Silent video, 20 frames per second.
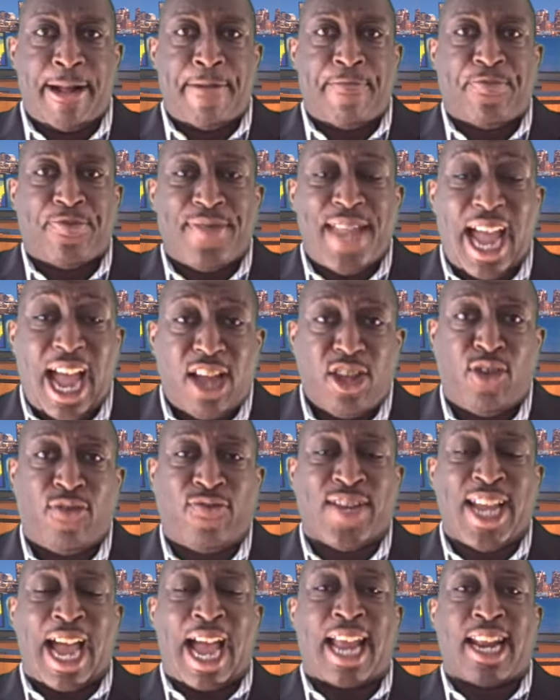Now you've
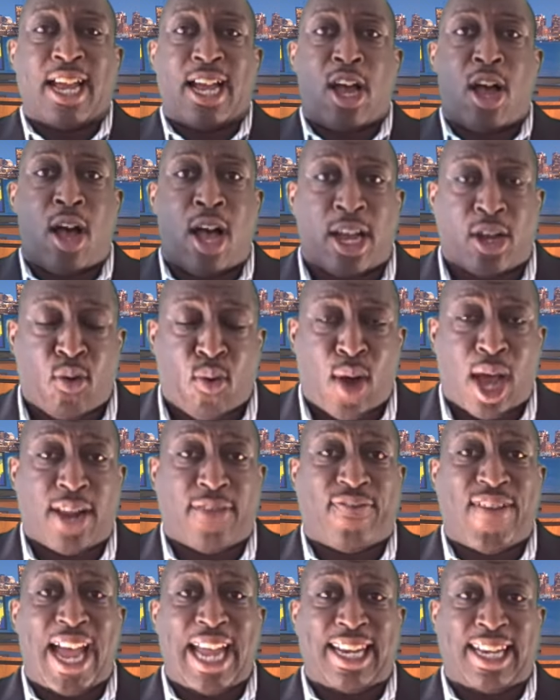got a
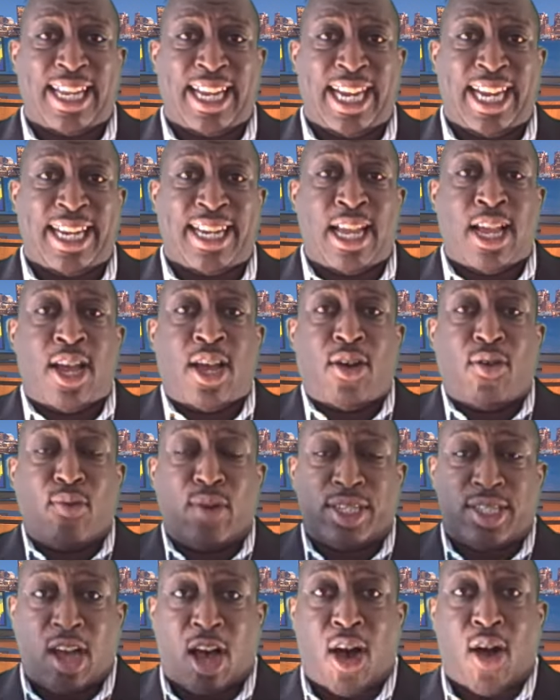qualified lead who
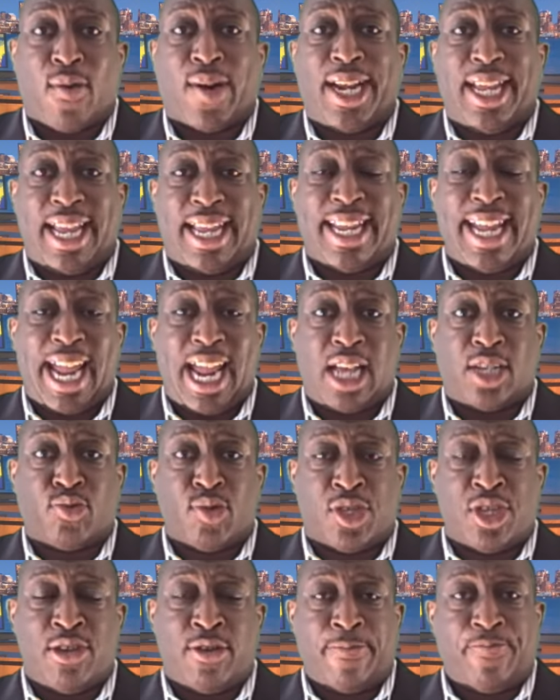is already engaged
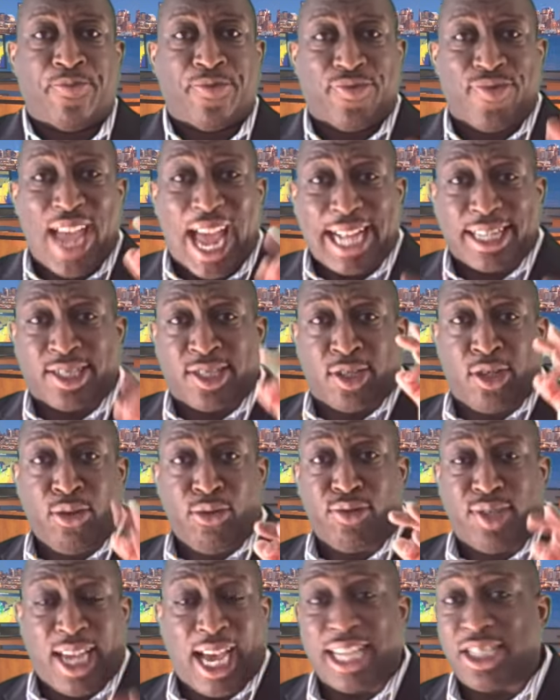with you. That's 2
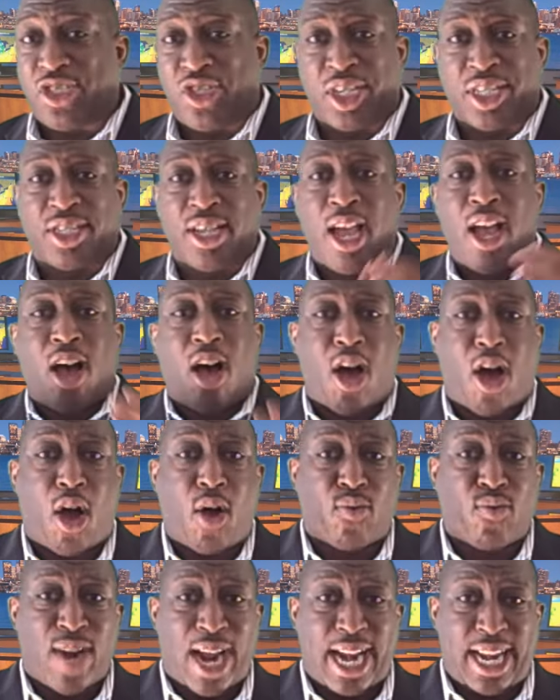touches
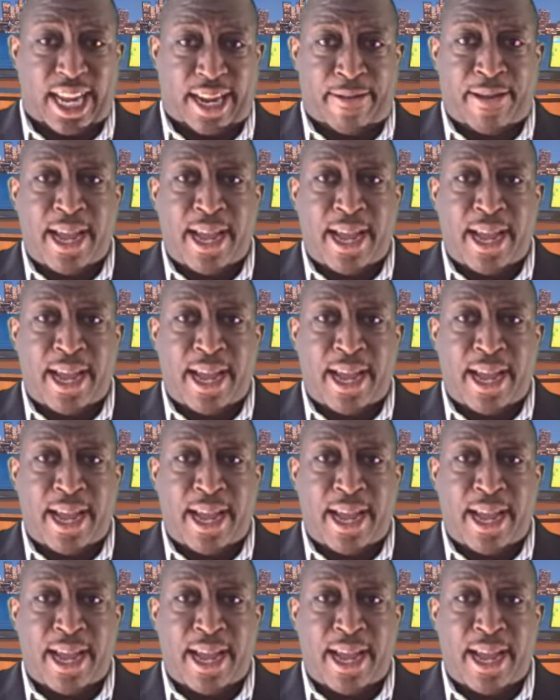already.